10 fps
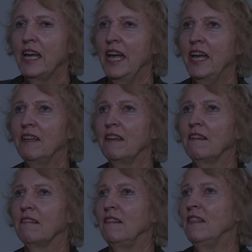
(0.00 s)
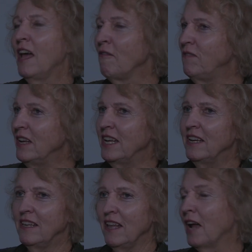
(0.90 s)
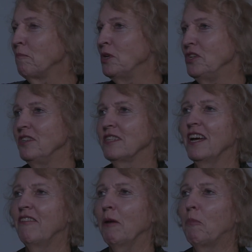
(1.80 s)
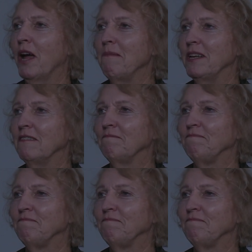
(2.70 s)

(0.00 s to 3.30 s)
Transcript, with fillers: and lovely line producer Eric Brayman.